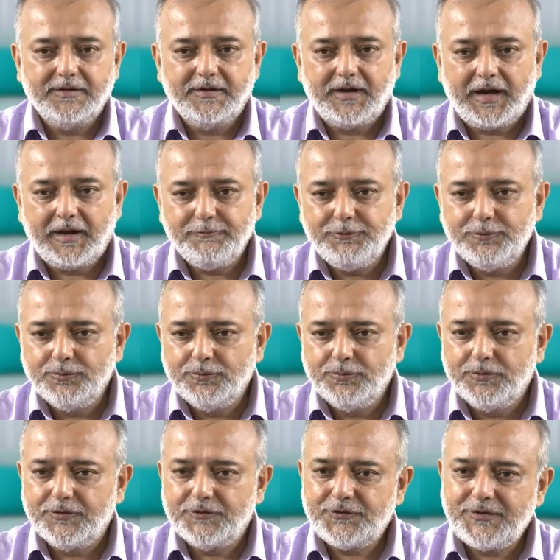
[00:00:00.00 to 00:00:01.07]
Have
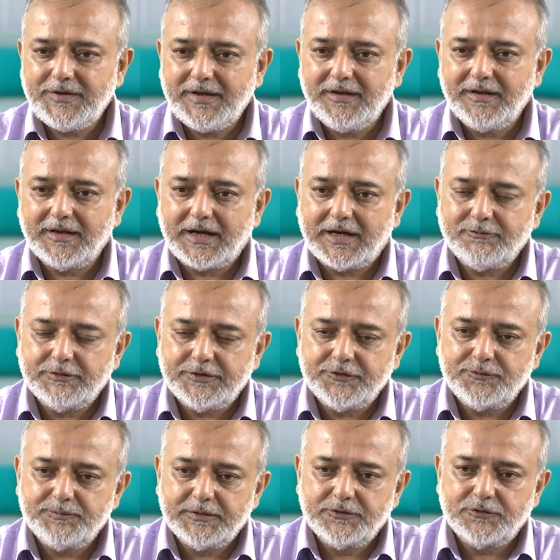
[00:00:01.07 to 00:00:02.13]
you seen
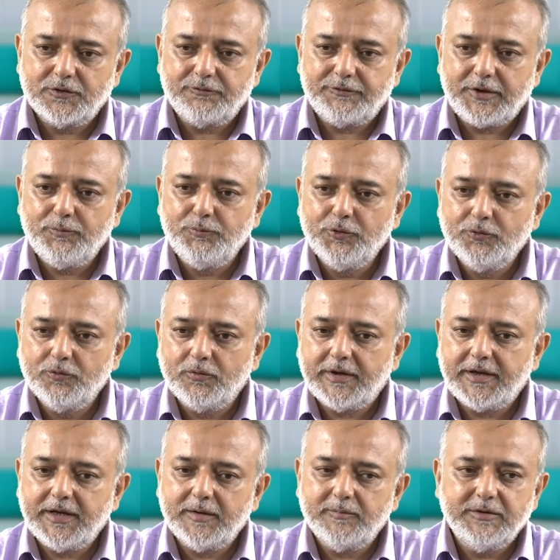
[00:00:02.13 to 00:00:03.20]
advertisements of immuno
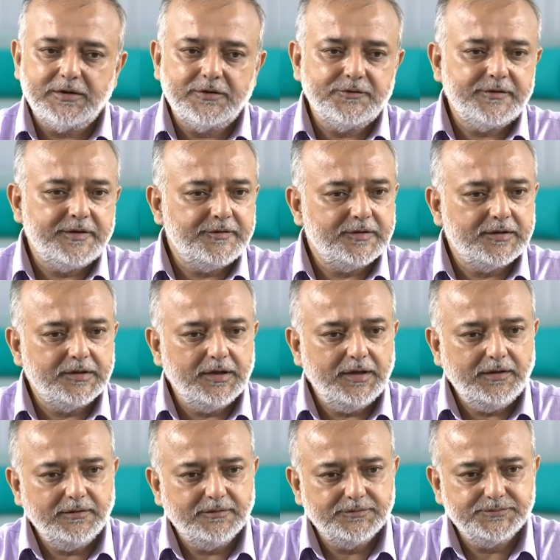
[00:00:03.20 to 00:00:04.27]
enablers recently?
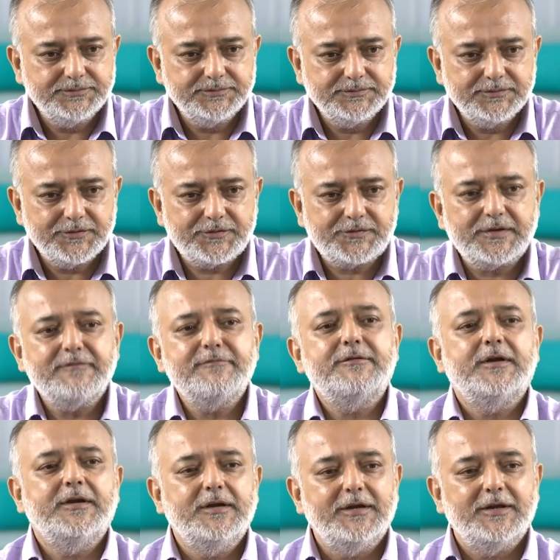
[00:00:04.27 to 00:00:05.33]

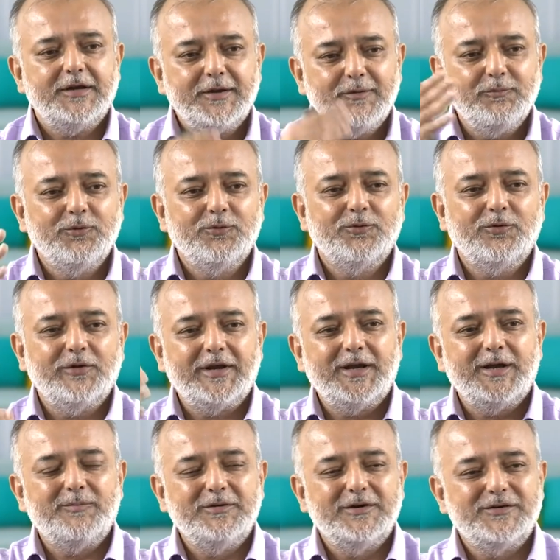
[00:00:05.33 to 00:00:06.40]
Several immuno
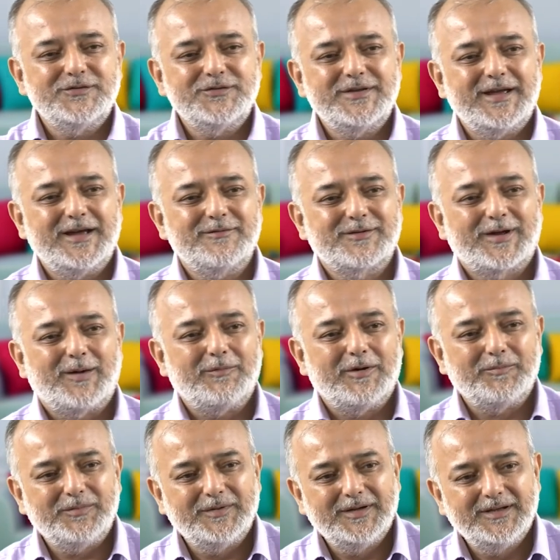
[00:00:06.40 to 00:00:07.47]
enablers they have come
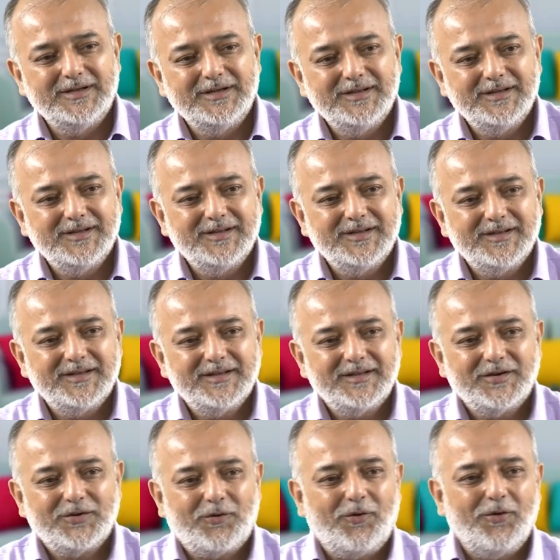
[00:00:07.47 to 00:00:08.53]
up.
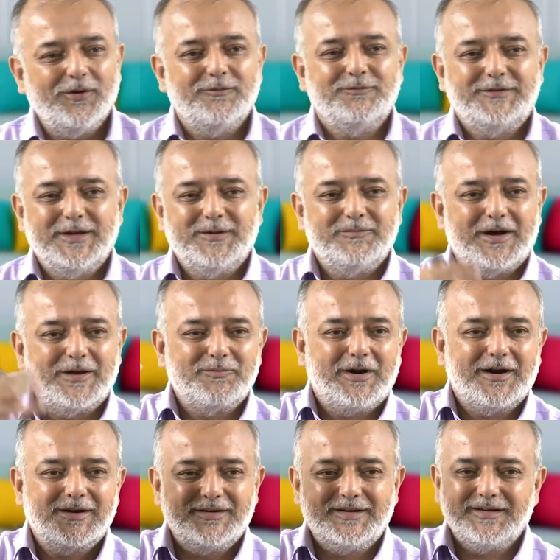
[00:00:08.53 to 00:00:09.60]
All of them are
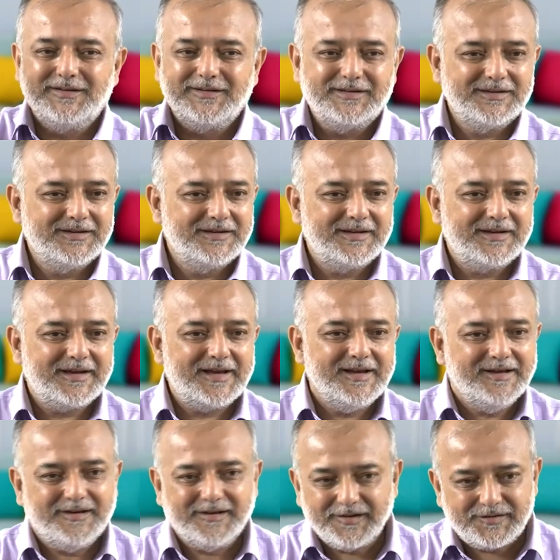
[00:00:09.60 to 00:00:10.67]
marketing
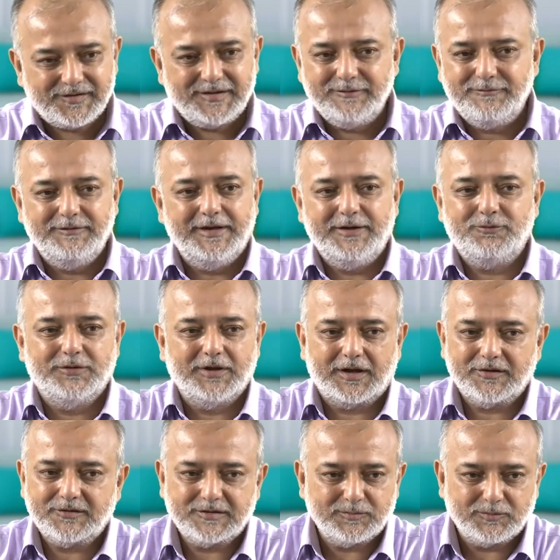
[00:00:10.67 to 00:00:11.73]
aggressively to the
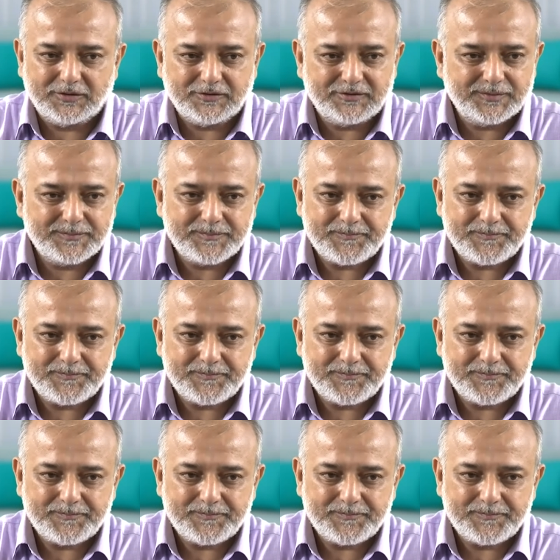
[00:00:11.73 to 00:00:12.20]
customers